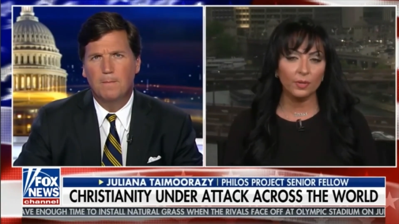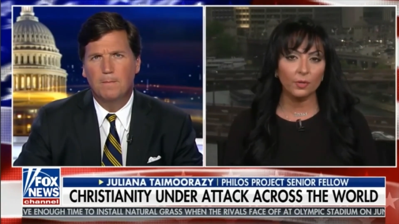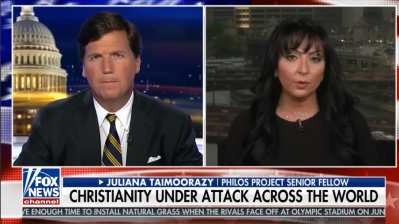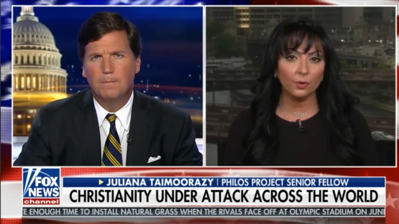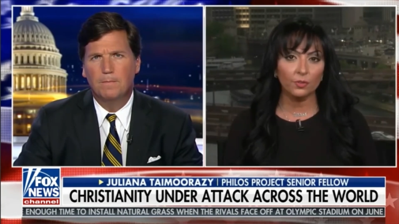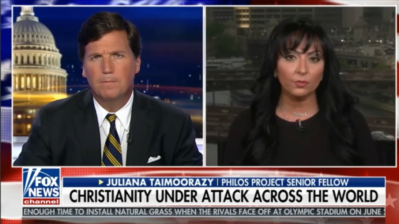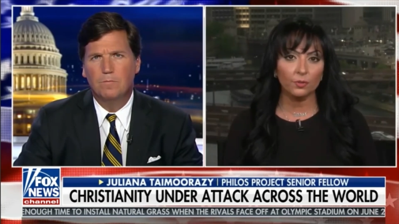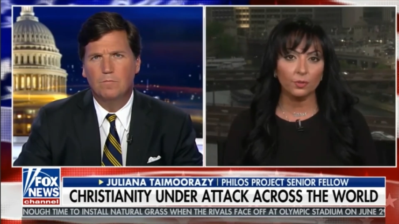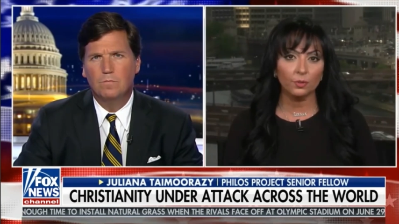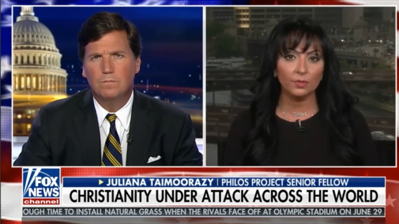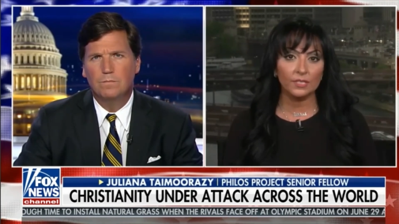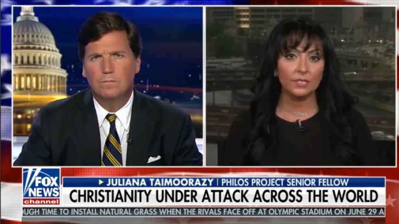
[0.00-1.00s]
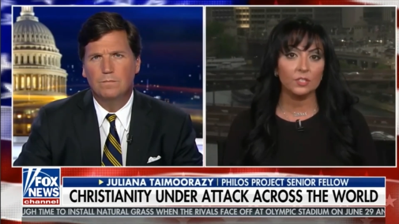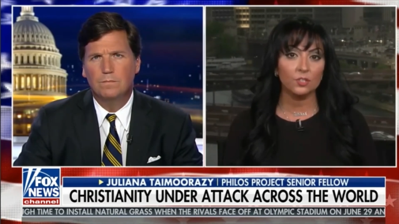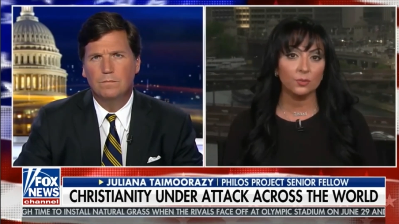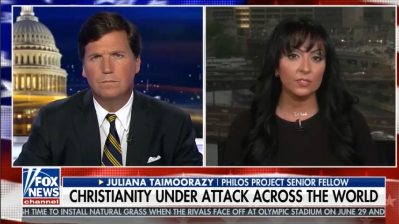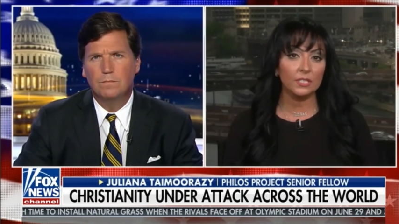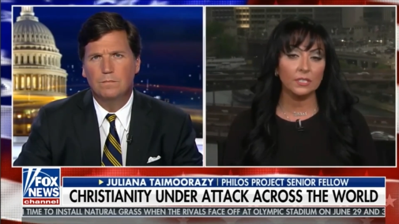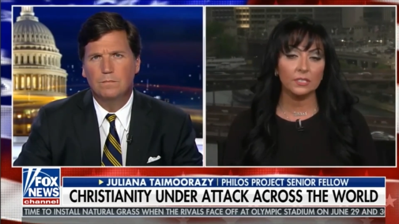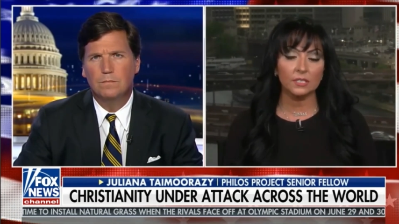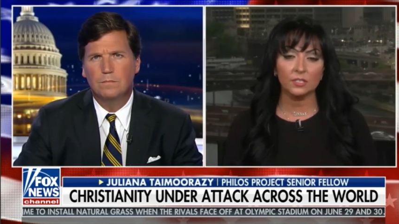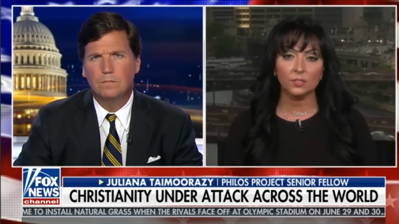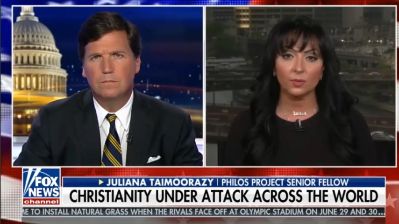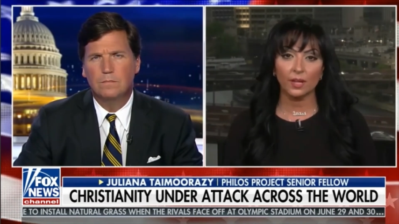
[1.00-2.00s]
Speaker 1: going through since you've seen
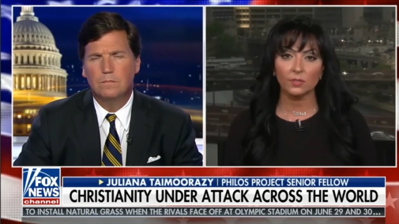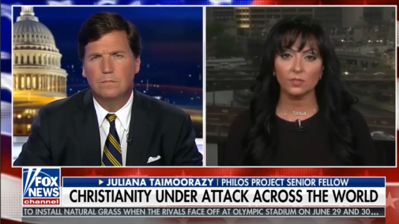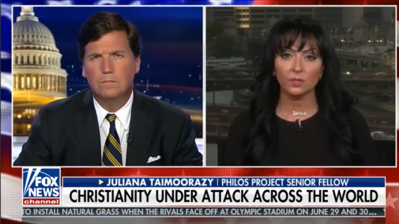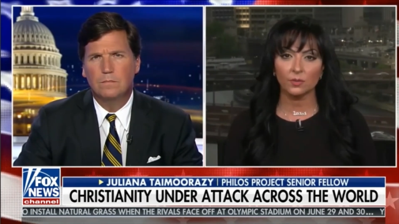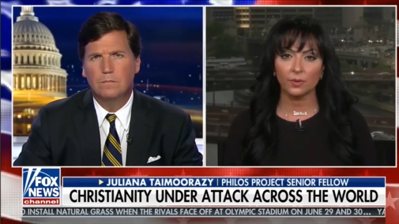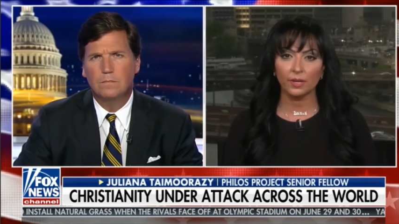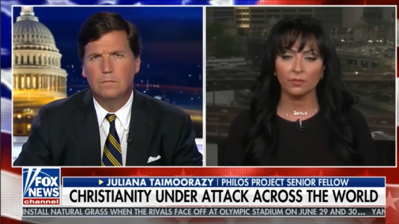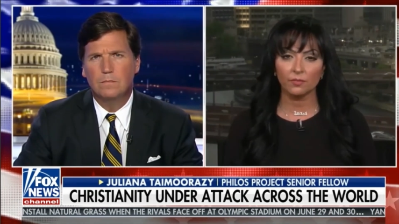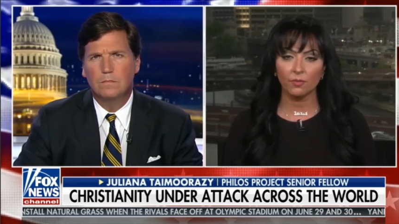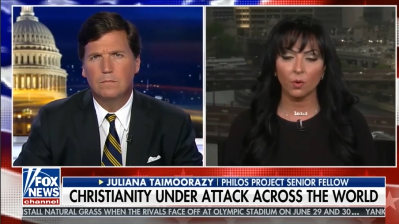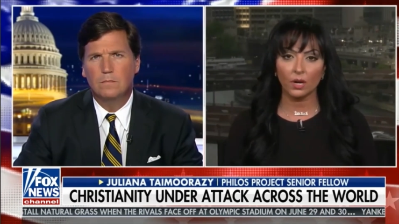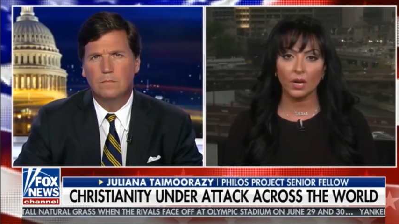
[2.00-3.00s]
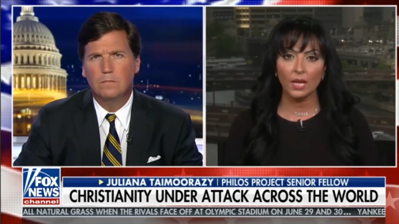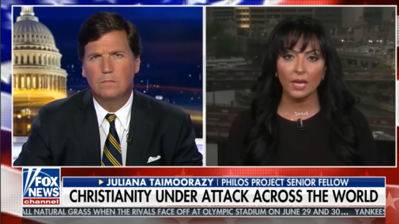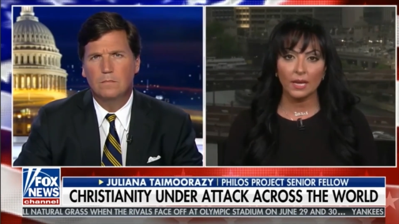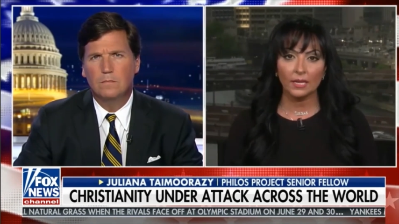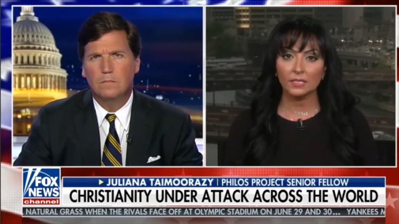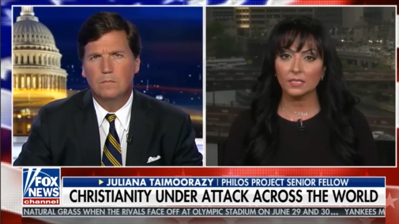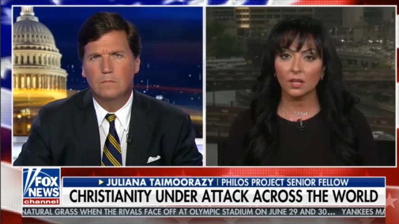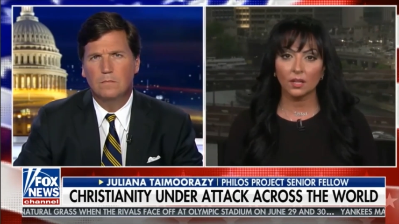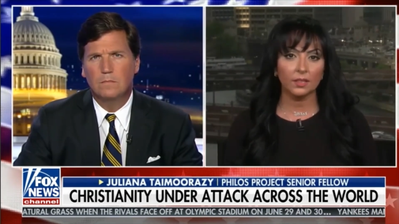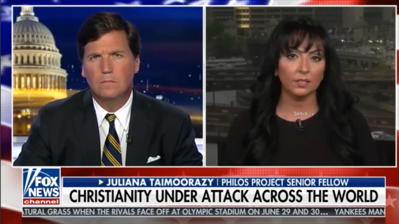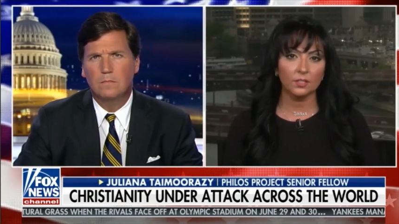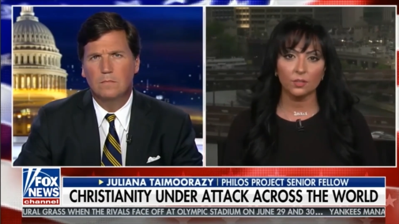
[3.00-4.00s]
since 2003 and 4 is
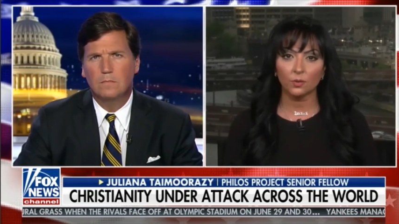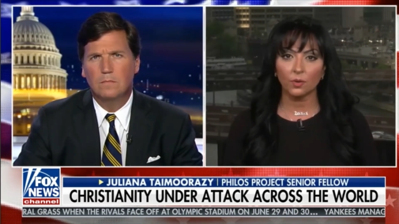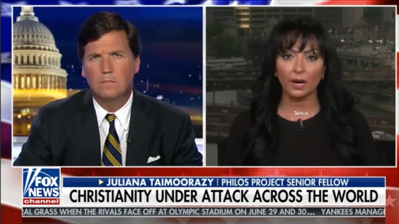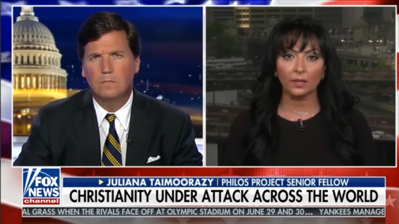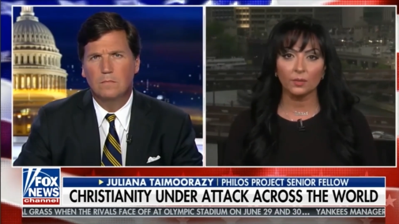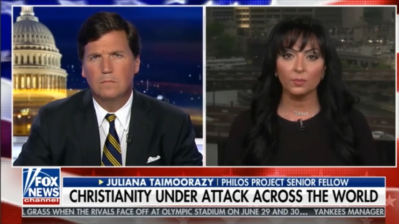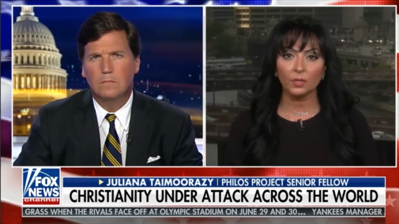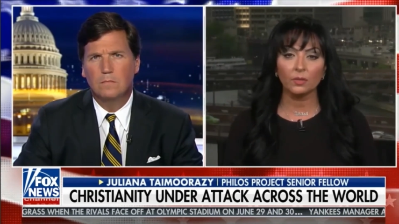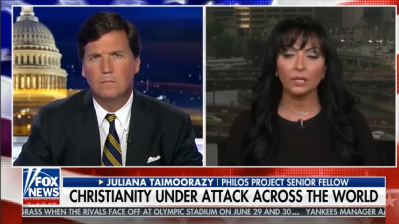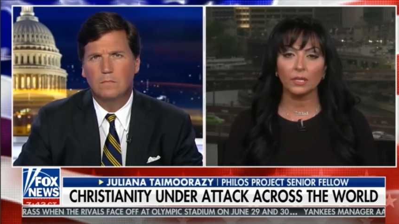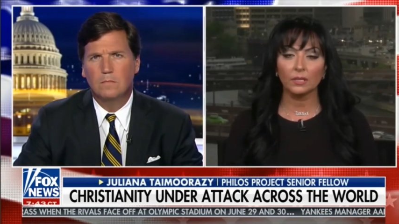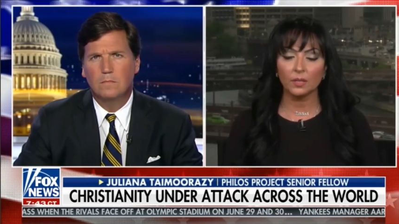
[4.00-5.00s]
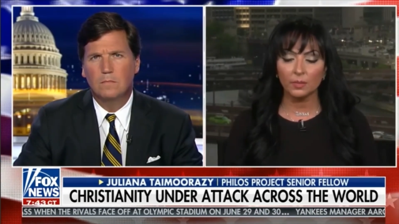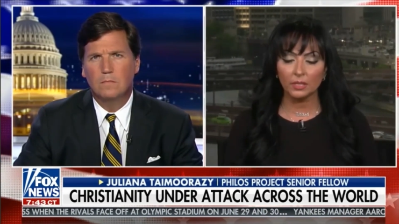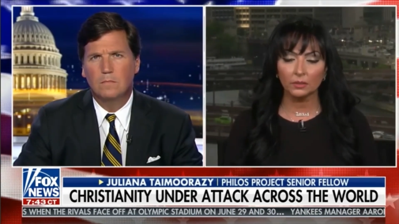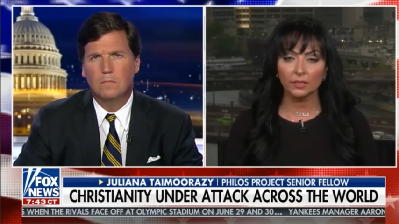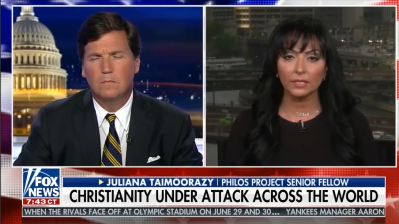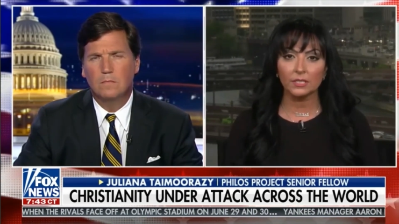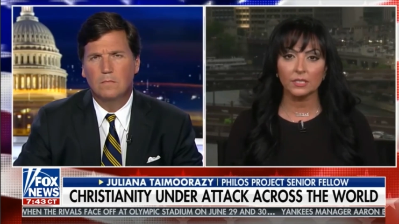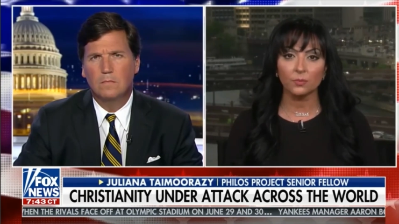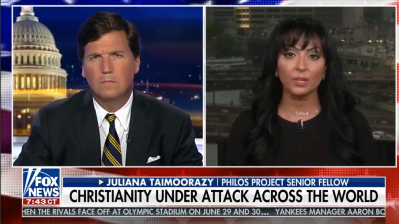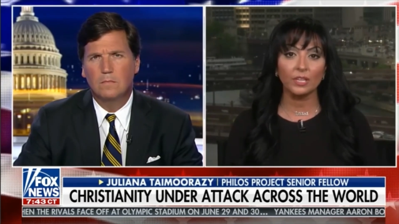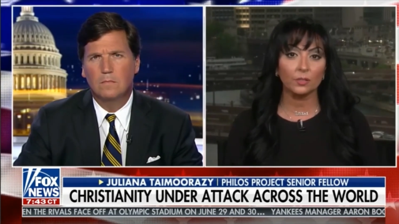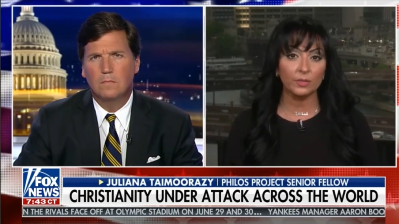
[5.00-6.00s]
nothing new. Our community in the Middle East,
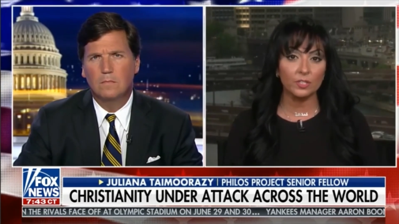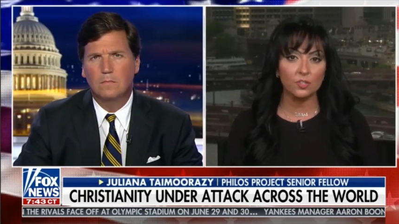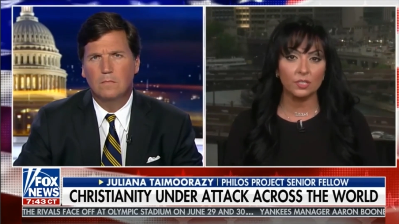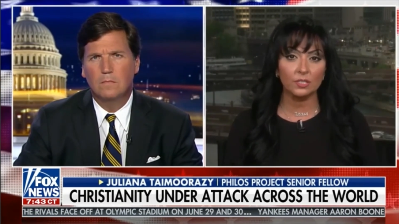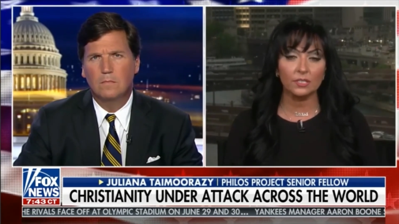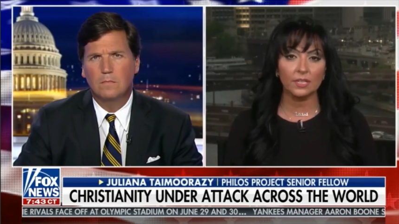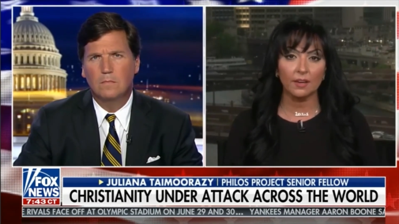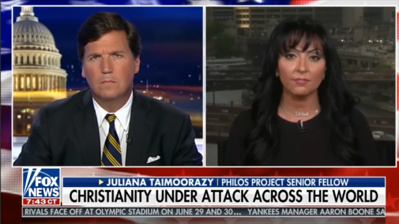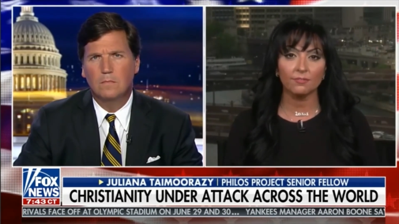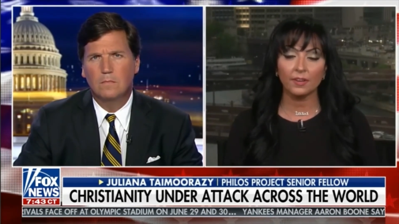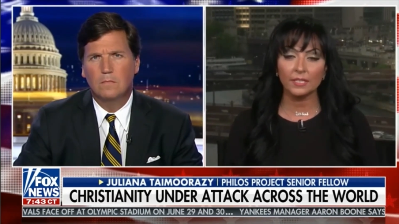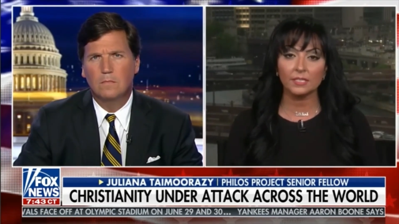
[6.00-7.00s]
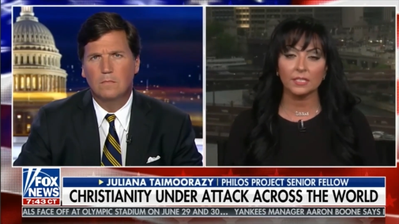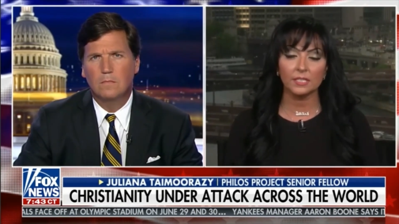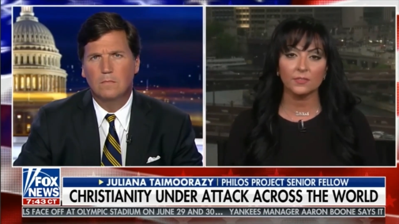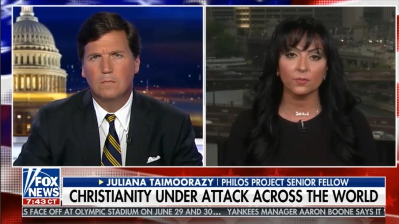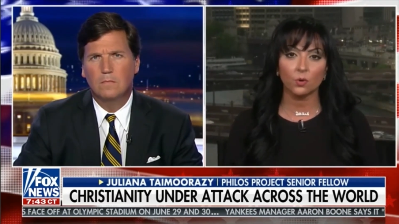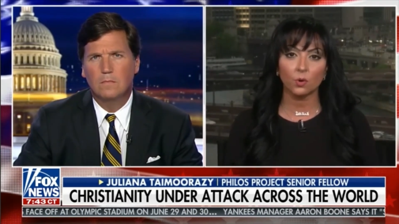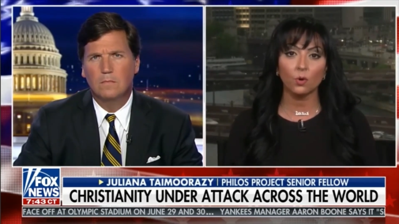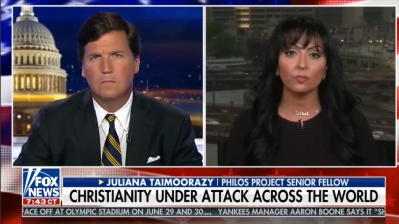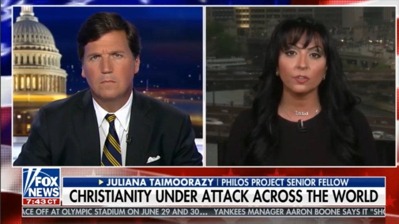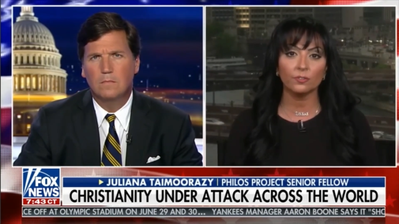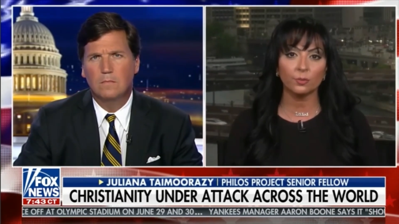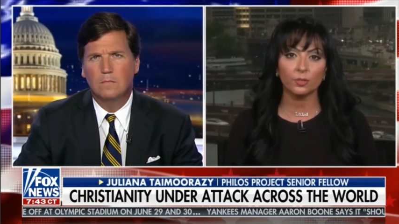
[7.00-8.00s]
we Christians have faced this for over
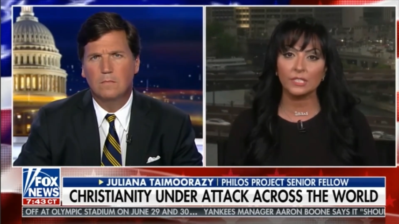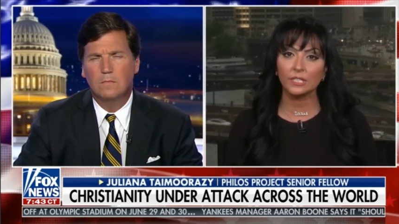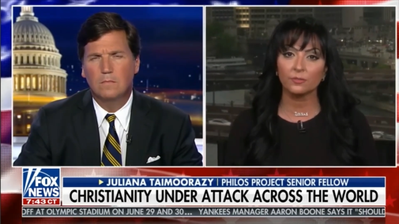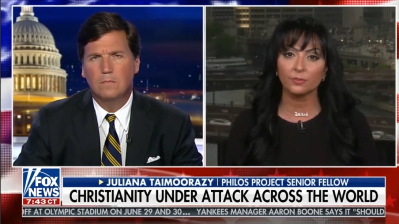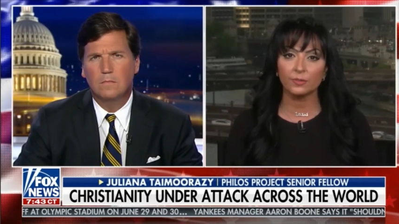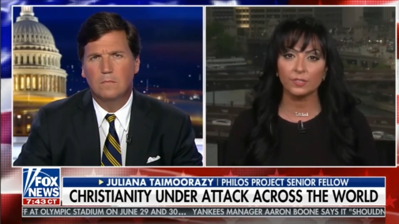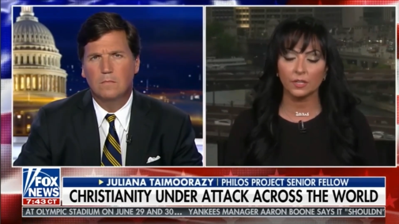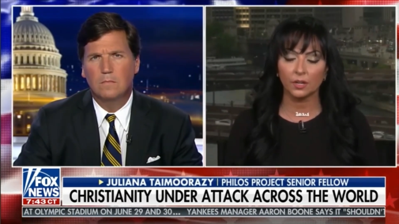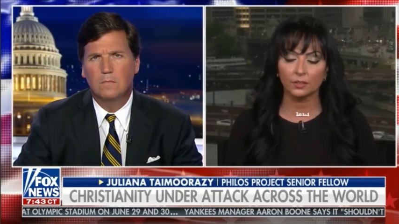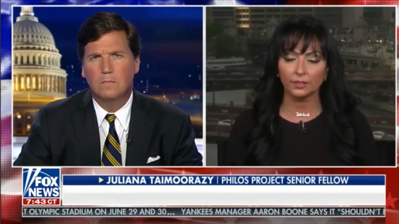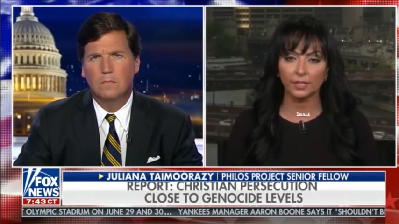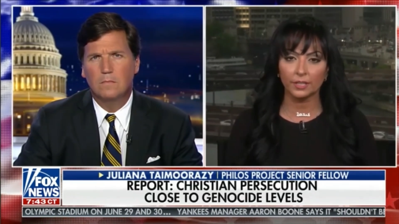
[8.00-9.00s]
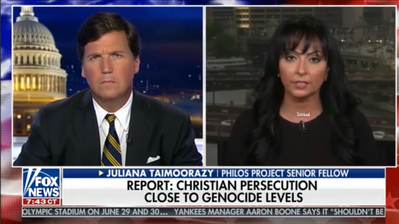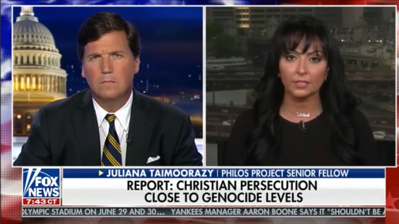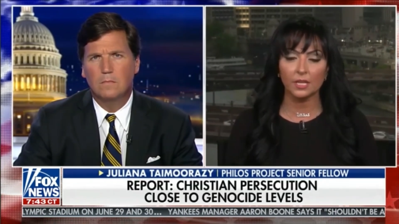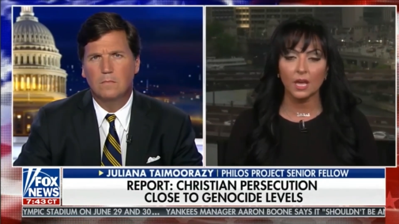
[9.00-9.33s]
14, 1500 years.